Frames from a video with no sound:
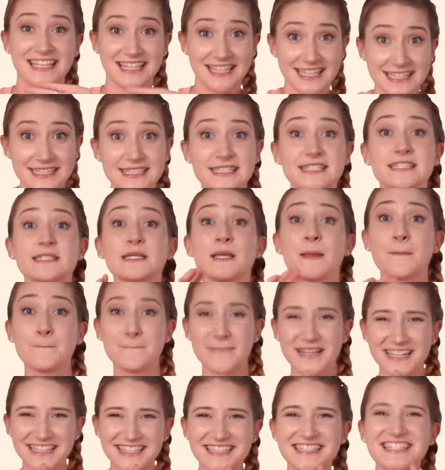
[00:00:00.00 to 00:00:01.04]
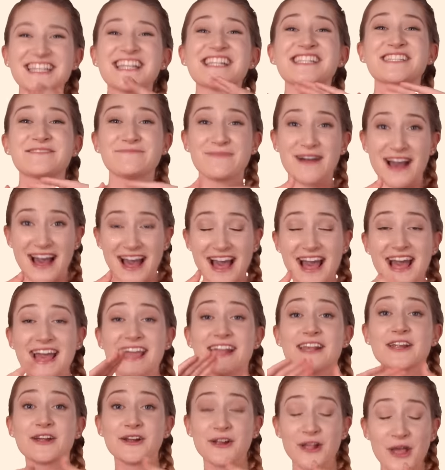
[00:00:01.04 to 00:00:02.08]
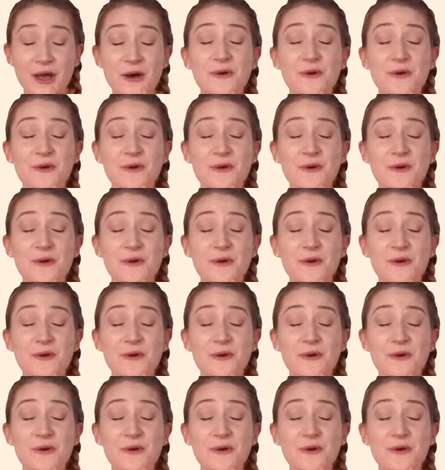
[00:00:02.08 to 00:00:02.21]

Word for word: Itsy bitsy spider